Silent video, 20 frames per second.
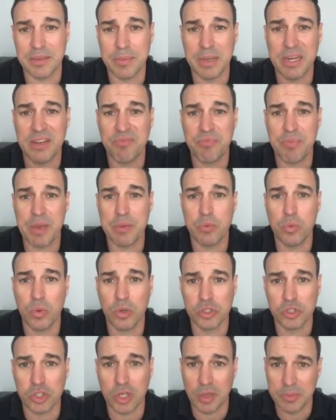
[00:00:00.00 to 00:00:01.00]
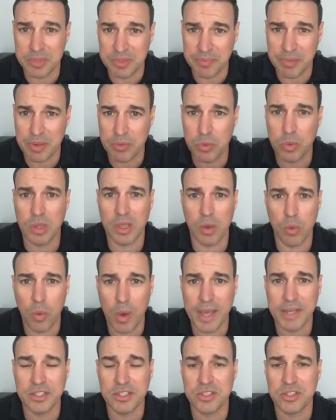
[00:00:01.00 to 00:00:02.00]
I mean, if people want jobs, if people want their
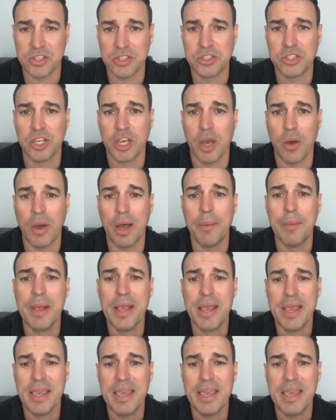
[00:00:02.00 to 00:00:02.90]
wages to go up,